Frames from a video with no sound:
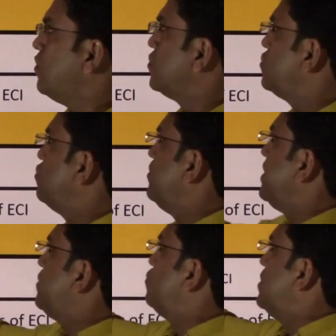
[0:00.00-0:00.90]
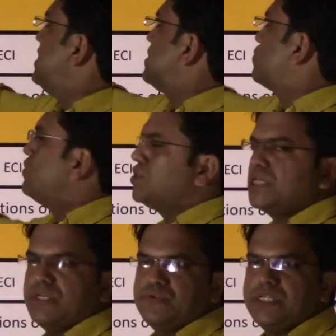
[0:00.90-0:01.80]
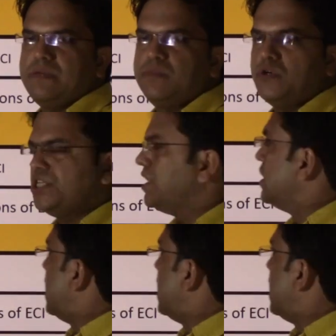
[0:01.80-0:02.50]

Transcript: autonomy to these constitutional body